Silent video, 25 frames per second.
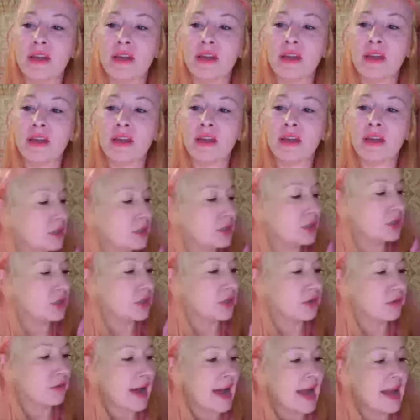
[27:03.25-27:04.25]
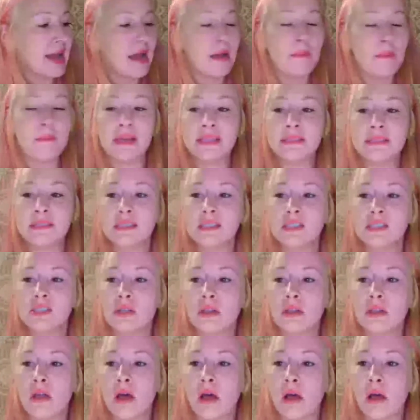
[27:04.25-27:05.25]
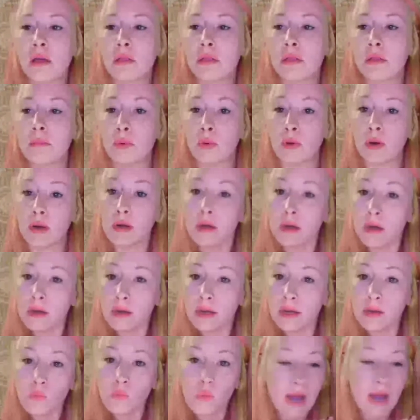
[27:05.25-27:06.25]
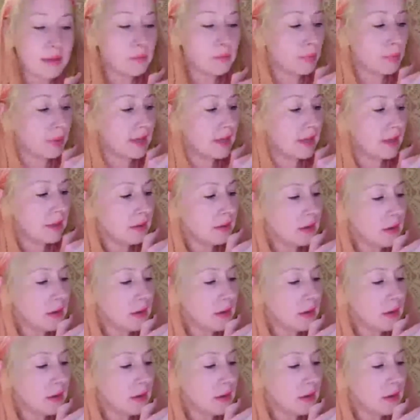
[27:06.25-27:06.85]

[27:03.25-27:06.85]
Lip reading: you could write a message along the border in white pen.